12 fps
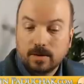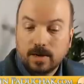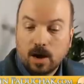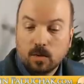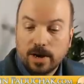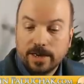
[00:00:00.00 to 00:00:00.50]

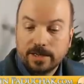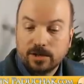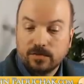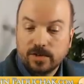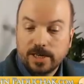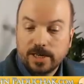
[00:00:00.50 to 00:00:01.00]
outrank
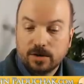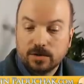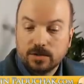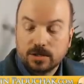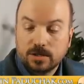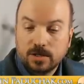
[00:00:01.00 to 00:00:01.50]
your
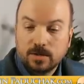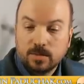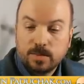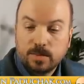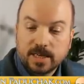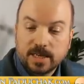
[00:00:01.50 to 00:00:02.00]
videos
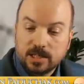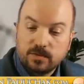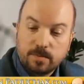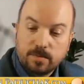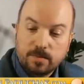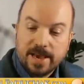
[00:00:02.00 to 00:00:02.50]
because you've
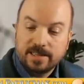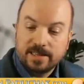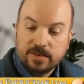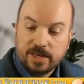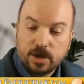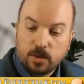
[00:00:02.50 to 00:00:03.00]
embedded the
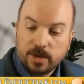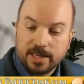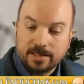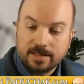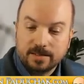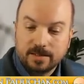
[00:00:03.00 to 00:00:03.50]
video in
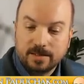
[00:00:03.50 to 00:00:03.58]
it.